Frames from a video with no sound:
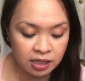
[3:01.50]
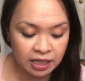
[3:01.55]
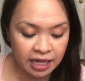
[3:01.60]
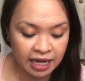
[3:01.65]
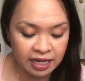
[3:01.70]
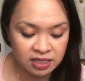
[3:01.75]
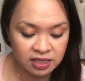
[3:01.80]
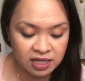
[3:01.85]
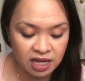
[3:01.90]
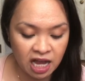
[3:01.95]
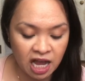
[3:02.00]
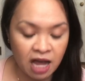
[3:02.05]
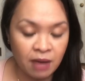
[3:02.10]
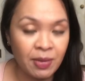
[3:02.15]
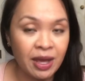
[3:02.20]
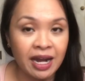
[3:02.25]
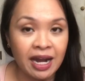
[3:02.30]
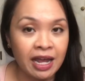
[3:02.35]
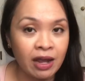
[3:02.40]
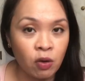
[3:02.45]
last time
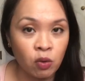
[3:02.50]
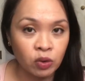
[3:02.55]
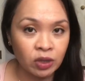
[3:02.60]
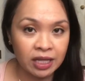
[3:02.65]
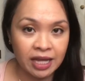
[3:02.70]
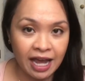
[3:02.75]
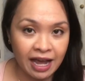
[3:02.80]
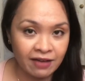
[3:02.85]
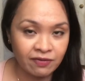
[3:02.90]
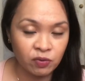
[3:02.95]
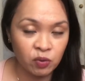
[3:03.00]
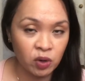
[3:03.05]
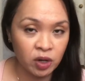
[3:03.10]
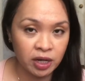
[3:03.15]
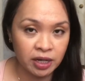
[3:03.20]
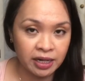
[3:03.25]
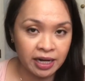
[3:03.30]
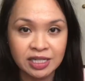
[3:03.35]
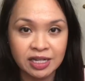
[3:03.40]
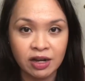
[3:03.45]
and I only have
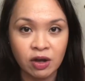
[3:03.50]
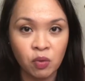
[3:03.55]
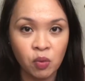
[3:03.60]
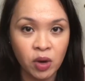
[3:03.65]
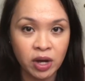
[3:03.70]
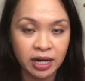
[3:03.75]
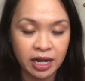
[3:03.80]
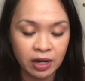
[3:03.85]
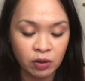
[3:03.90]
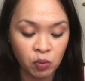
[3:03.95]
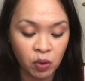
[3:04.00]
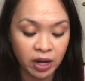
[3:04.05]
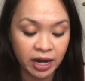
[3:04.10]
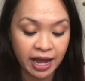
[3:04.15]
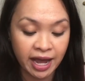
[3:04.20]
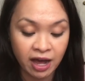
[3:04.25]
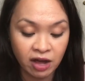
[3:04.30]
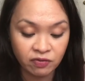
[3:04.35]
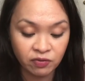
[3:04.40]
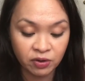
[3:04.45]
one. It's like a 1 in 1
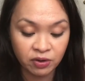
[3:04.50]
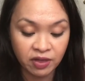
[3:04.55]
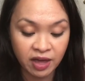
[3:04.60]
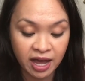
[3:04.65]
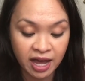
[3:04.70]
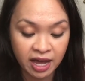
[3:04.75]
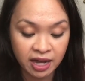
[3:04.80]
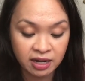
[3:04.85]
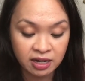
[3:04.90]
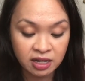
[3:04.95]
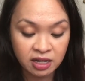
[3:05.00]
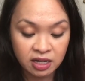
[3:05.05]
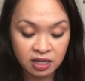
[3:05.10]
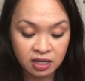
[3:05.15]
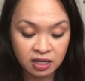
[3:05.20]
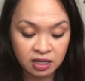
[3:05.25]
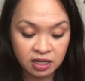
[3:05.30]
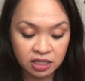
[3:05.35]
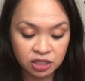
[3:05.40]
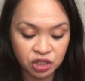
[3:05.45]
out for that.
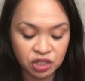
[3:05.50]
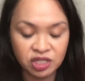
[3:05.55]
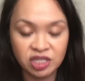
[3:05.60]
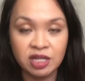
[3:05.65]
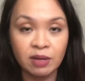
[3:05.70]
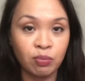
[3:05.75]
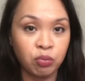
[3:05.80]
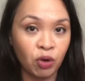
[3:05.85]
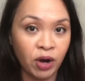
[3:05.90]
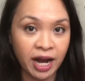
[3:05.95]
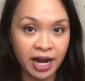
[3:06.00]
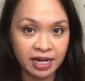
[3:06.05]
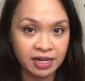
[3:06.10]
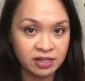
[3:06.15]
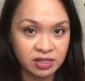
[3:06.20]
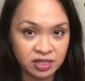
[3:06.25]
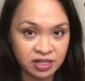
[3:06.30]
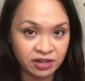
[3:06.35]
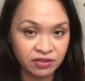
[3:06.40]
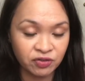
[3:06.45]
Just the brand
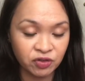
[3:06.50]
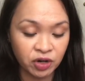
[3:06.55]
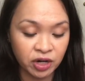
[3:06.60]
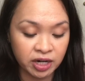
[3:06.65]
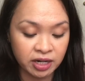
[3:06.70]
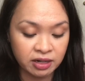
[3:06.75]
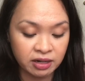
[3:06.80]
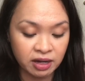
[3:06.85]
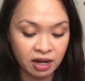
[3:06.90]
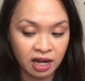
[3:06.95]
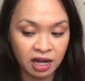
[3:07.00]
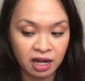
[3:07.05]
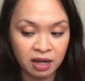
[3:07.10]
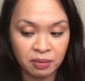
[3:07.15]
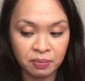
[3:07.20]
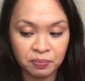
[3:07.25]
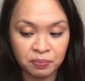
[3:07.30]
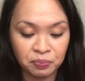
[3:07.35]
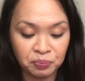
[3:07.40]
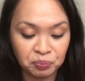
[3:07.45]
is different.
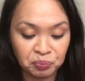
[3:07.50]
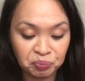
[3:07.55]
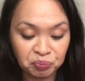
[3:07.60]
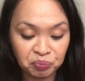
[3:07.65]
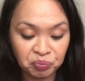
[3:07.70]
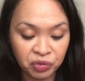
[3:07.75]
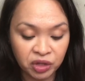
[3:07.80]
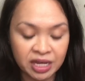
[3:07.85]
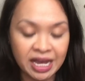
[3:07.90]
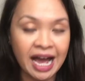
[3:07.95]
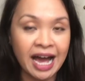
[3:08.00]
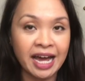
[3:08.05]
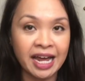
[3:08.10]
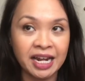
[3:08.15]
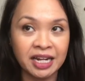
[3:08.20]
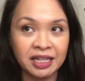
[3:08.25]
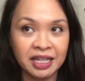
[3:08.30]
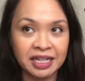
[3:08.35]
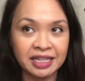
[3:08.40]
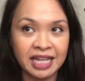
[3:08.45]
Yeah, I
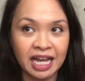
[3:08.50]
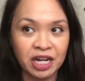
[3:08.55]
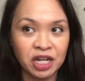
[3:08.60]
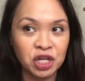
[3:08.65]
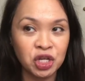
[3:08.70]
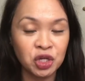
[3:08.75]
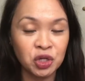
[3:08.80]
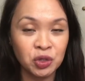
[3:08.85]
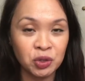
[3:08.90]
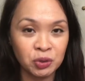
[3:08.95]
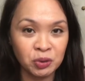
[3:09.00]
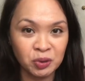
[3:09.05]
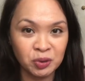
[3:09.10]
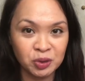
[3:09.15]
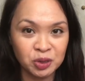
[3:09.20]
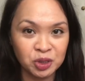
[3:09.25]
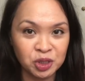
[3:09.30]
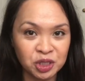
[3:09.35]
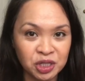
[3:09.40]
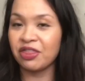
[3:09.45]
had like that
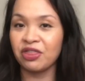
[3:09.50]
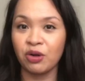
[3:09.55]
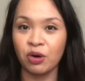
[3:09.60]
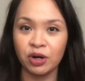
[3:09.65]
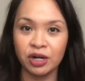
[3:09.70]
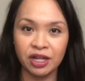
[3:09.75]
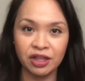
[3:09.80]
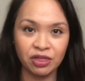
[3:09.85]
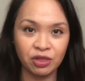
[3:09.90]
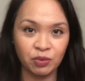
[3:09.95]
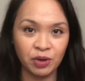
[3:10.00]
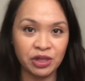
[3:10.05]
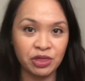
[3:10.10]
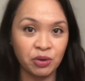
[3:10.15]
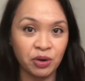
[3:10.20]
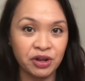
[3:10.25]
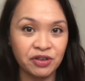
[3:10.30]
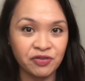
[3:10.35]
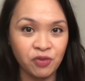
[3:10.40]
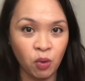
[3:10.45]
huge
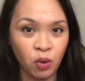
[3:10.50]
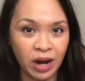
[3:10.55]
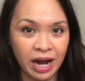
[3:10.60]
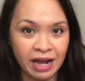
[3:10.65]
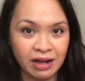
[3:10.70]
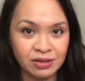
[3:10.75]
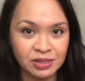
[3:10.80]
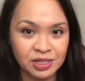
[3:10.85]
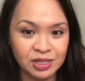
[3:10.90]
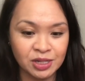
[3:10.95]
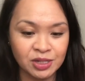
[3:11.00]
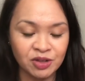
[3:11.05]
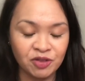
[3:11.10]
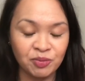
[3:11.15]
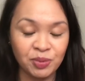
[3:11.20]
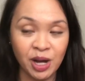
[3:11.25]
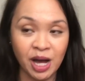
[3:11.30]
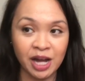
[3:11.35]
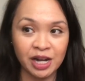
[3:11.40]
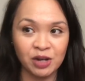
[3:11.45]
34 ounces of
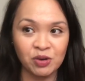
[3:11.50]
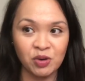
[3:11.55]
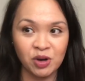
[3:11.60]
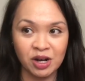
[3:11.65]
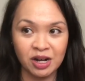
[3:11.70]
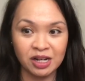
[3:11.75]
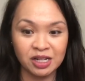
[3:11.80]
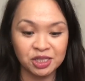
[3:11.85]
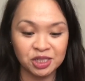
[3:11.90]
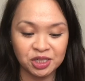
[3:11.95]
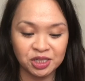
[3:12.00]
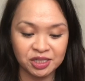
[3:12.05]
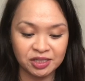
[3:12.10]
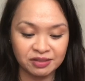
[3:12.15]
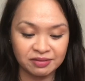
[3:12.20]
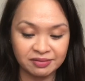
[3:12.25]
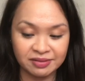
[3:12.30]
body wash,